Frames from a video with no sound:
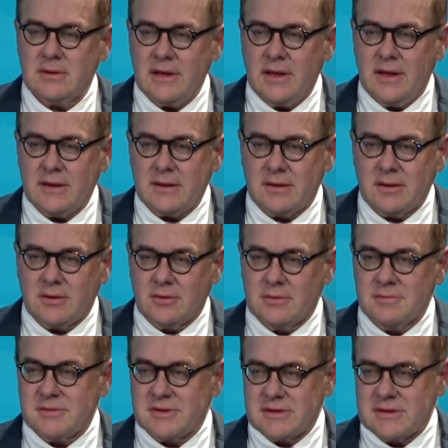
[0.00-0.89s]
at the
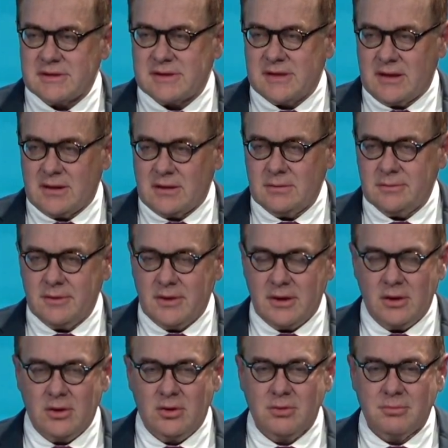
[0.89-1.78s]
Grimsson Center, the
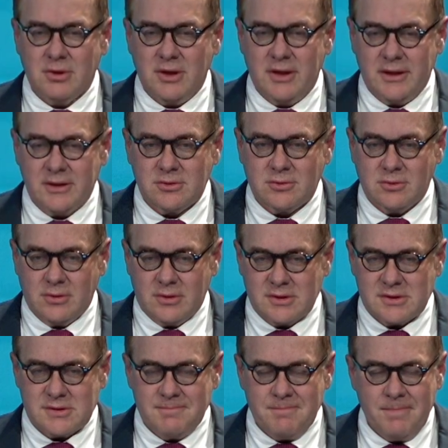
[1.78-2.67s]
global
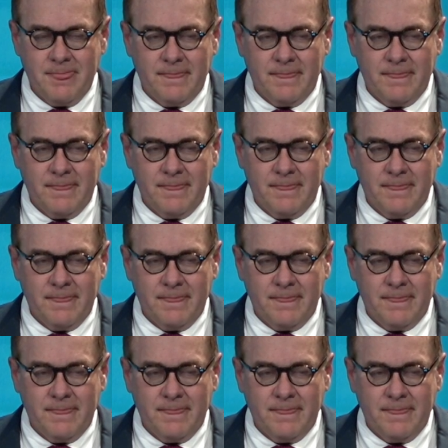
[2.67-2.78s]
headquarters,